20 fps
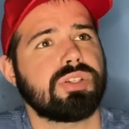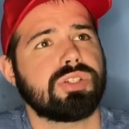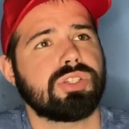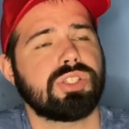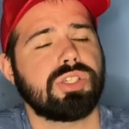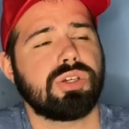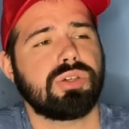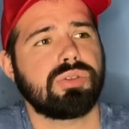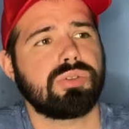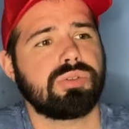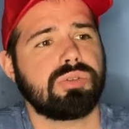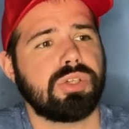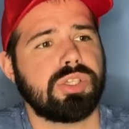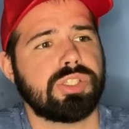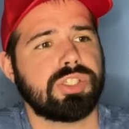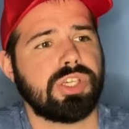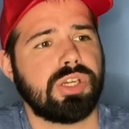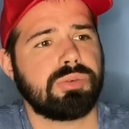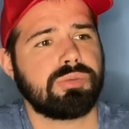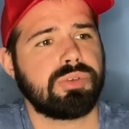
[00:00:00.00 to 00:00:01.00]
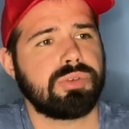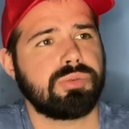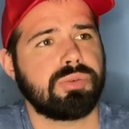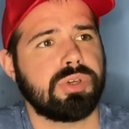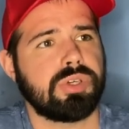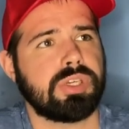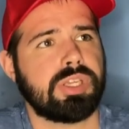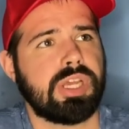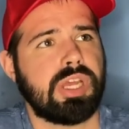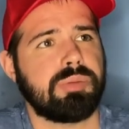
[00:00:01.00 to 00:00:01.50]
So in chapter
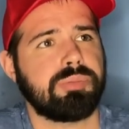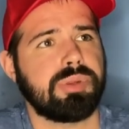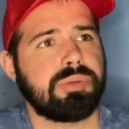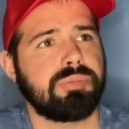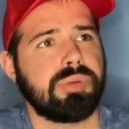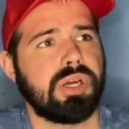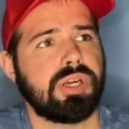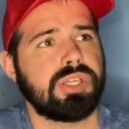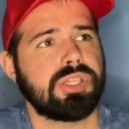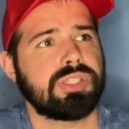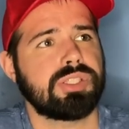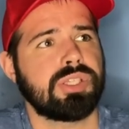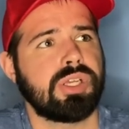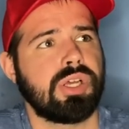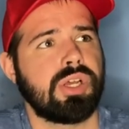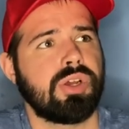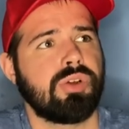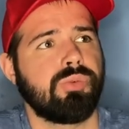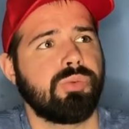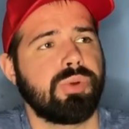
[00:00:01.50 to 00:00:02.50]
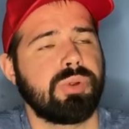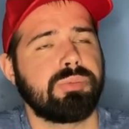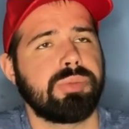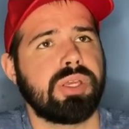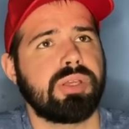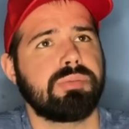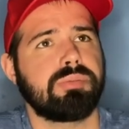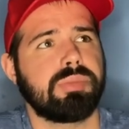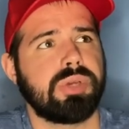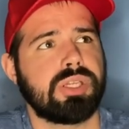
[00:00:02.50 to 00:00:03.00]
1, Camping Buddies, we
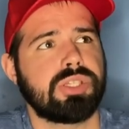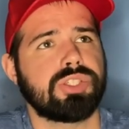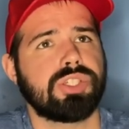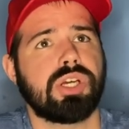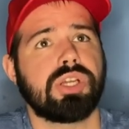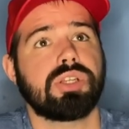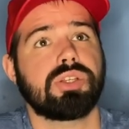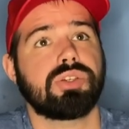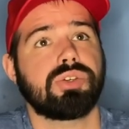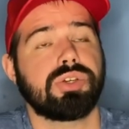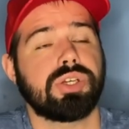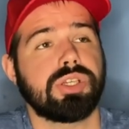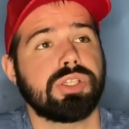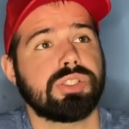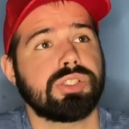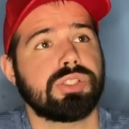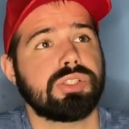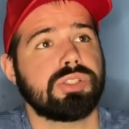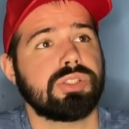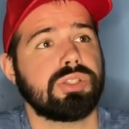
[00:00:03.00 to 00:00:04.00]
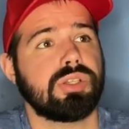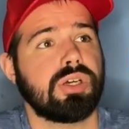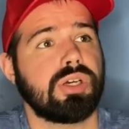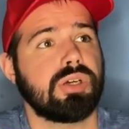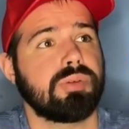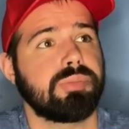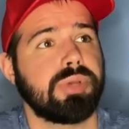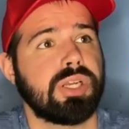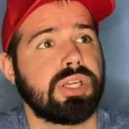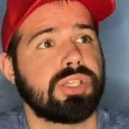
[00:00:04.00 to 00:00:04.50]
meet Ben, John, and Chris.
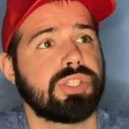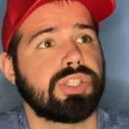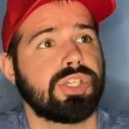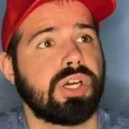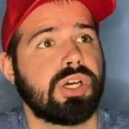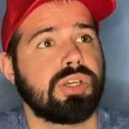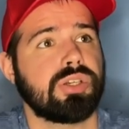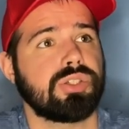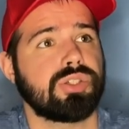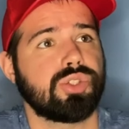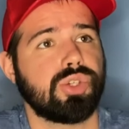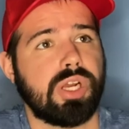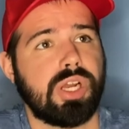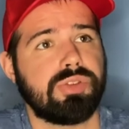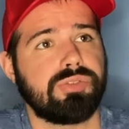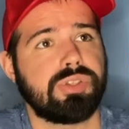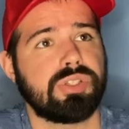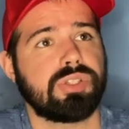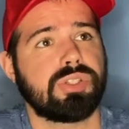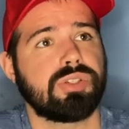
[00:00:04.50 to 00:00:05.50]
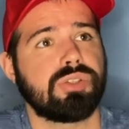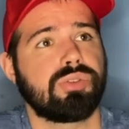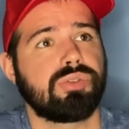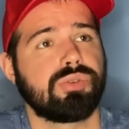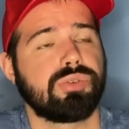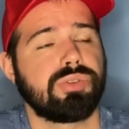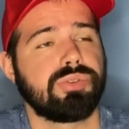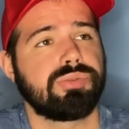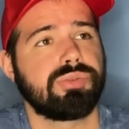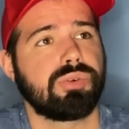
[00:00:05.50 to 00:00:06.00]
Ben and John are driving
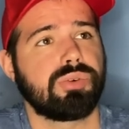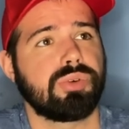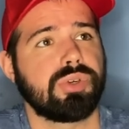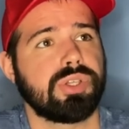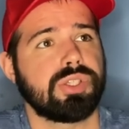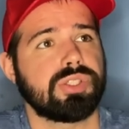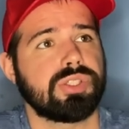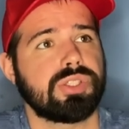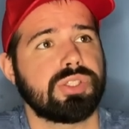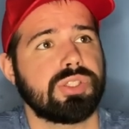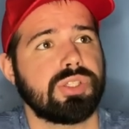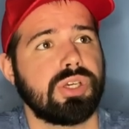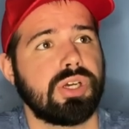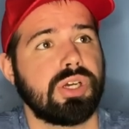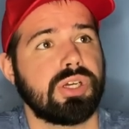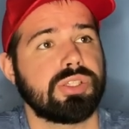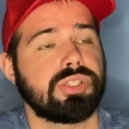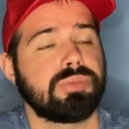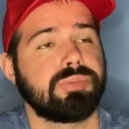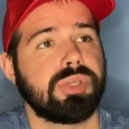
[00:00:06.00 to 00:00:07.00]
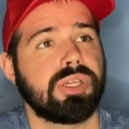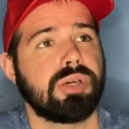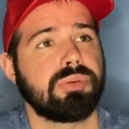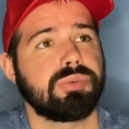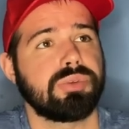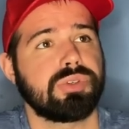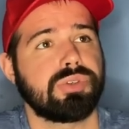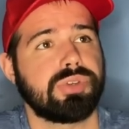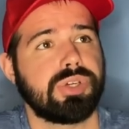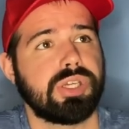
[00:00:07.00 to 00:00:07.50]
through the forest to meet up
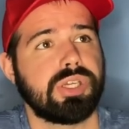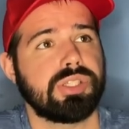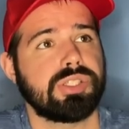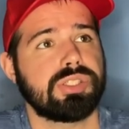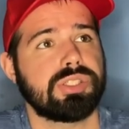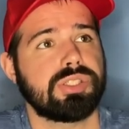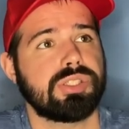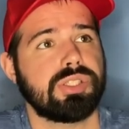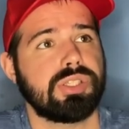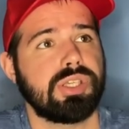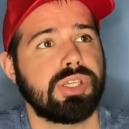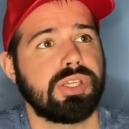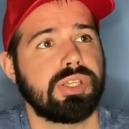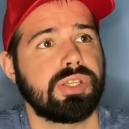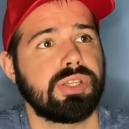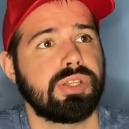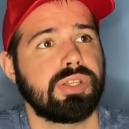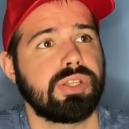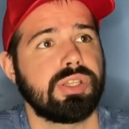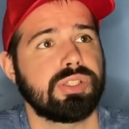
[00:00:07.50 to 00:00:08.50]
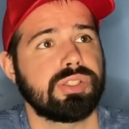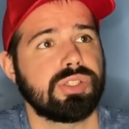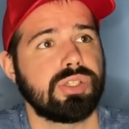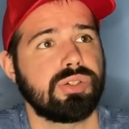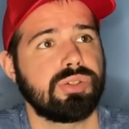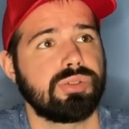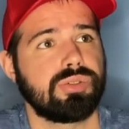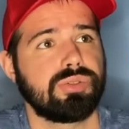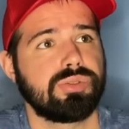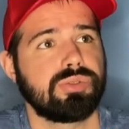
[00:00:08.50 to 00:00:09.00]
with Chris in this
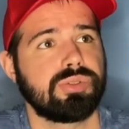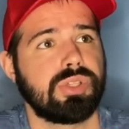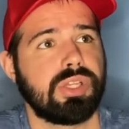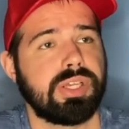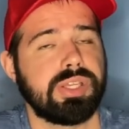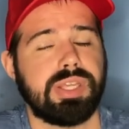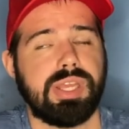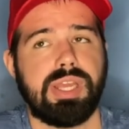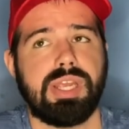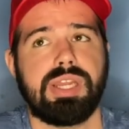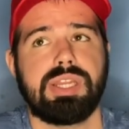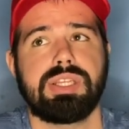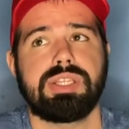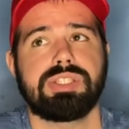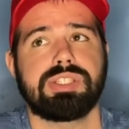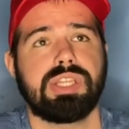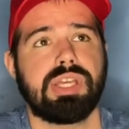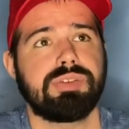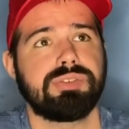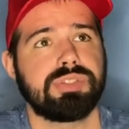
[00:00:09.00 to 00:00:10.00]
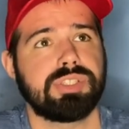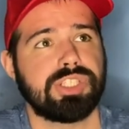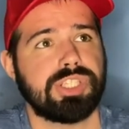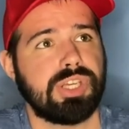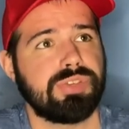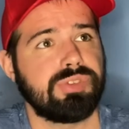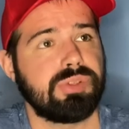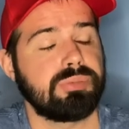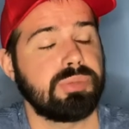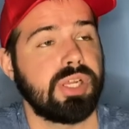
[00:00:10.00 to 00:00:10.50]
old, like, 87
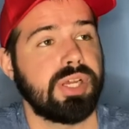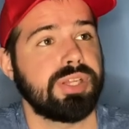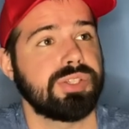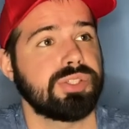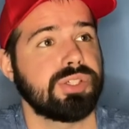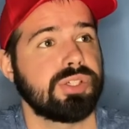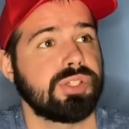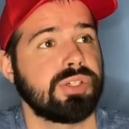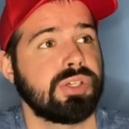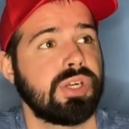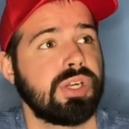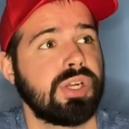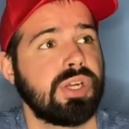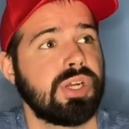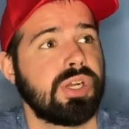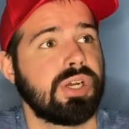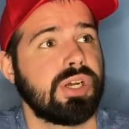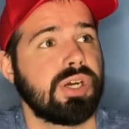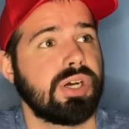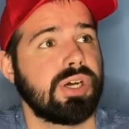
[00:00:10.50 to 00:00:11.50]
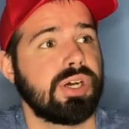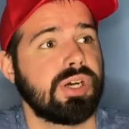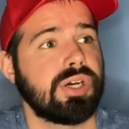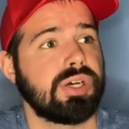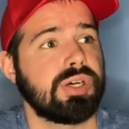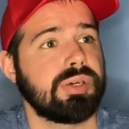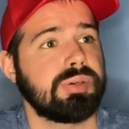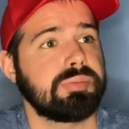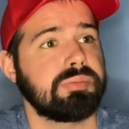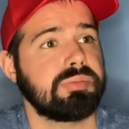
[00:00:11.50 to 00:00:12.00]
Chevy Blazer.
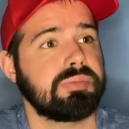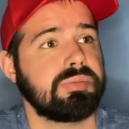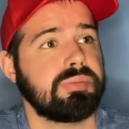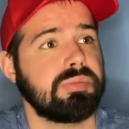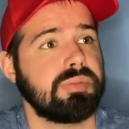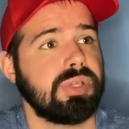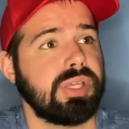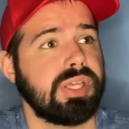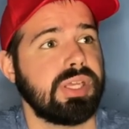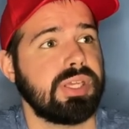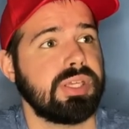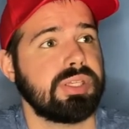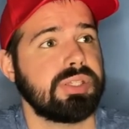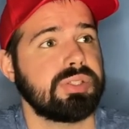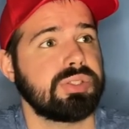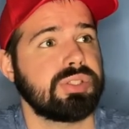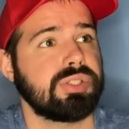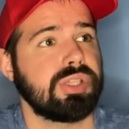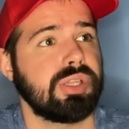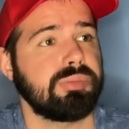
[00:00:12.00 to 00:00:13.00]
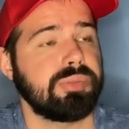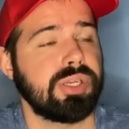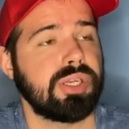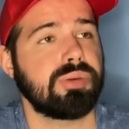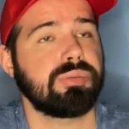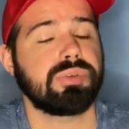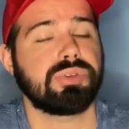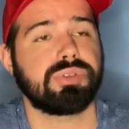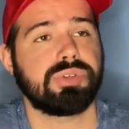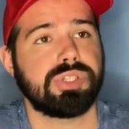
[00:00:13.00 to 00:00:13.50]
And they meet
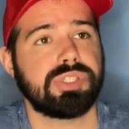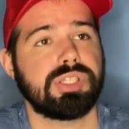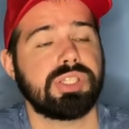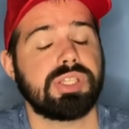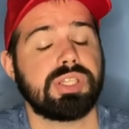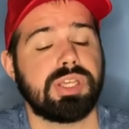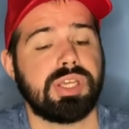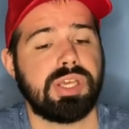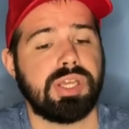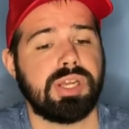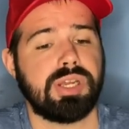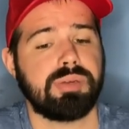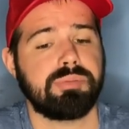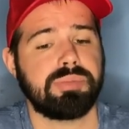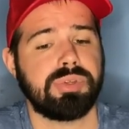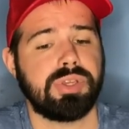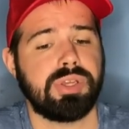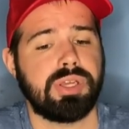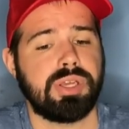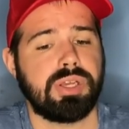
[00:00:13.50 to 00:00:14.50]
up with Chris at the camp.